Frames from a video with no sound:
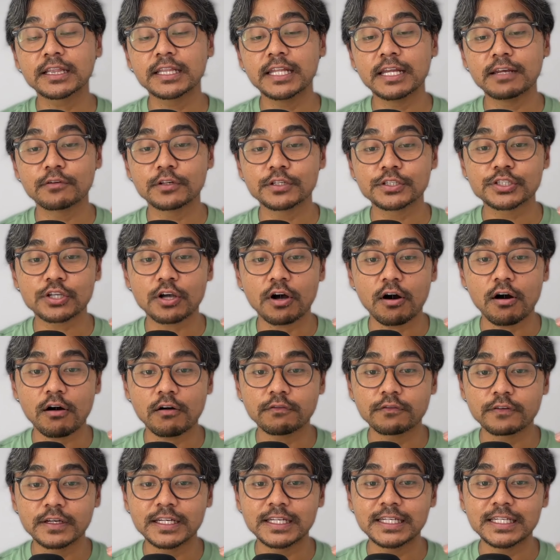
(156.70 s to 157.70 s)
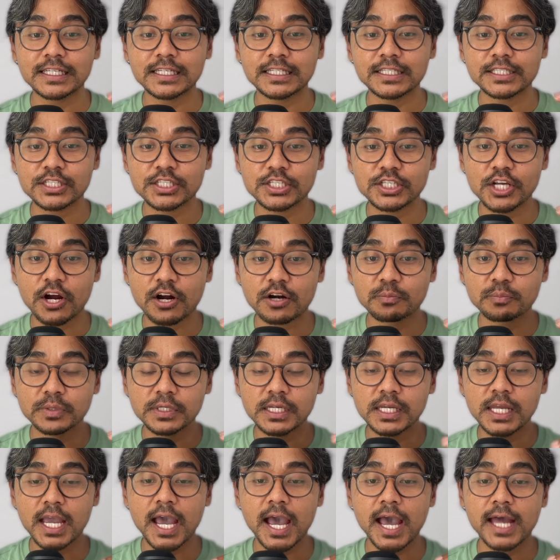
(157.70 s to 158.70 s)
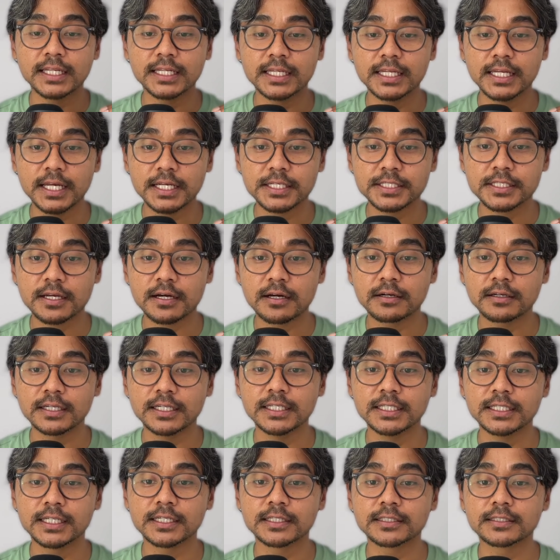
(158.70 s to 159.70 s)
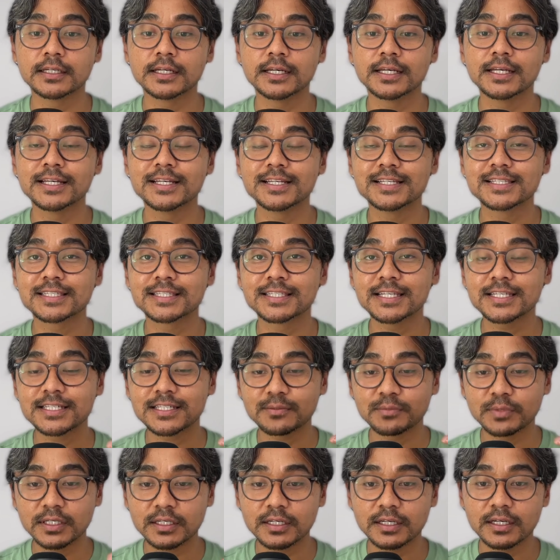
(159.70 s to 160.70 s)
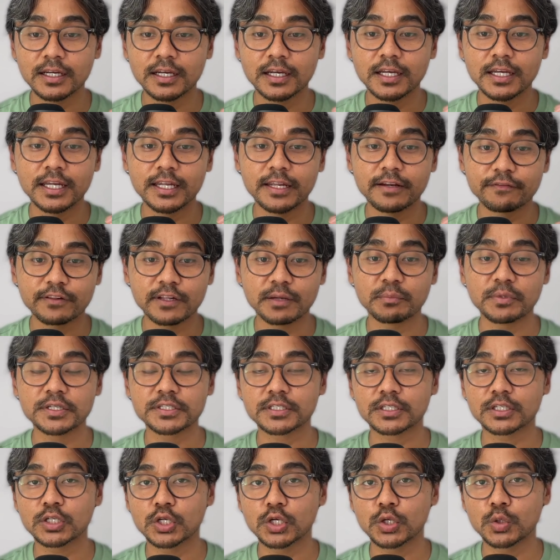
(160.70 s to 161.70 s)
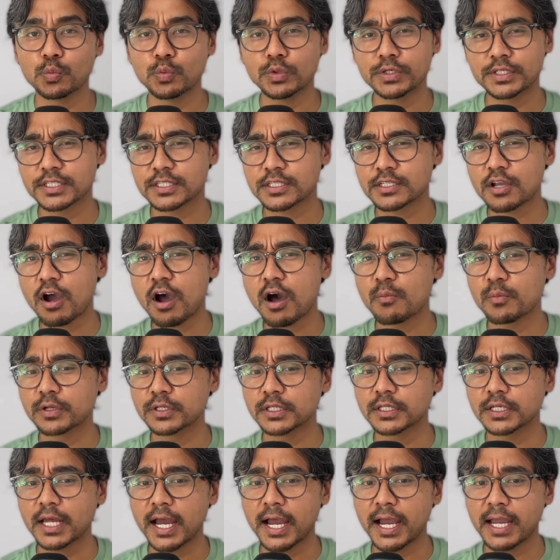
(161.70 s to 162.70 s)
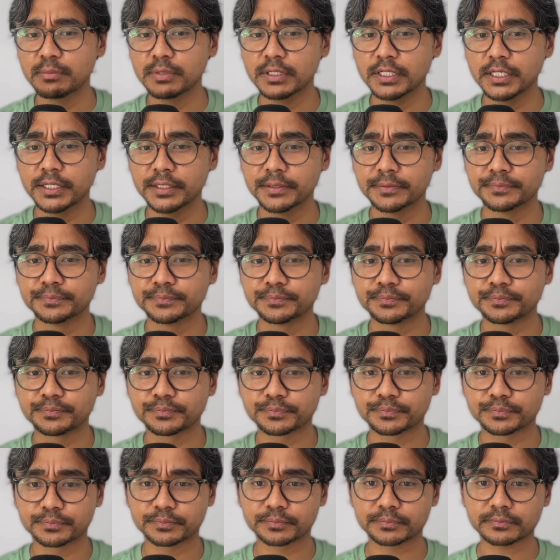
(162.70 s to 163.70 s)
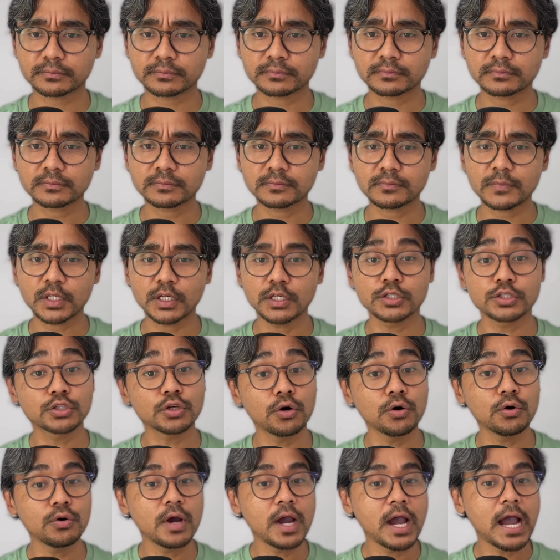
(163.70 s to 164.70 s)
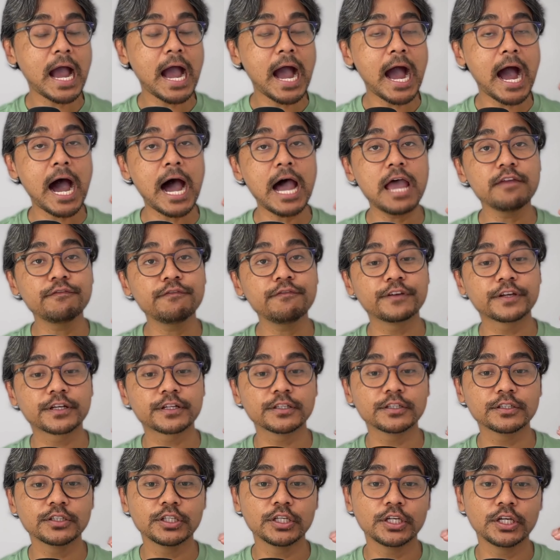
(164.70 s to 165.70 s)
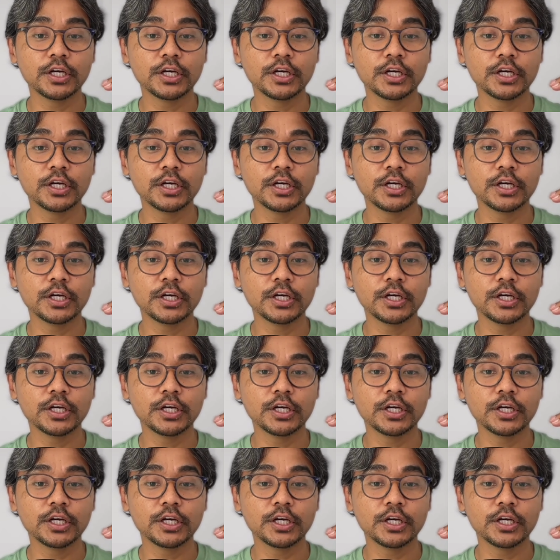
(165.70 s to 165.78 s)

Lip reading: levels of CRP and ESR indicate systemic inflammation, which is common in IBD. So high fecal